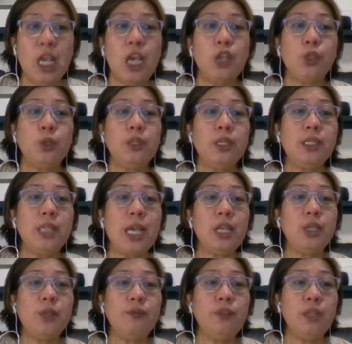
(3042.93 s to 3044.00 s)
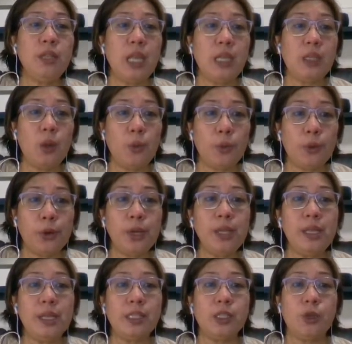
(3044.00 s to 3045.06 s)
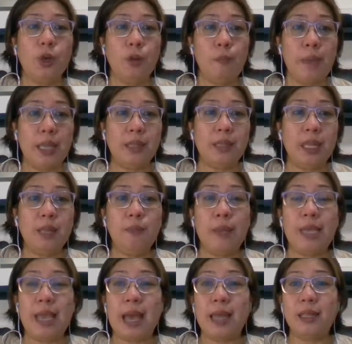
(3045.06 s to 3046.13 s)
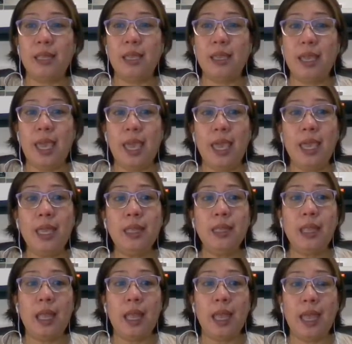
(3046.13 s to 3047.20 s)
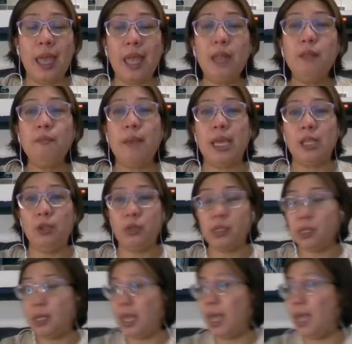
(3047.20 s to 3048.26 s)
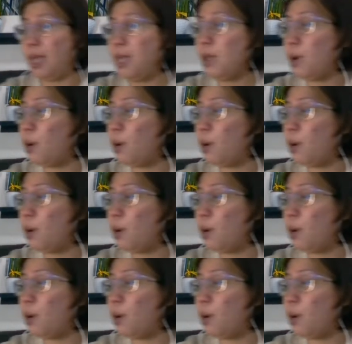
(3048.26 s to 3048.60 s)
So the size of the data word is augmented by adding n minus k.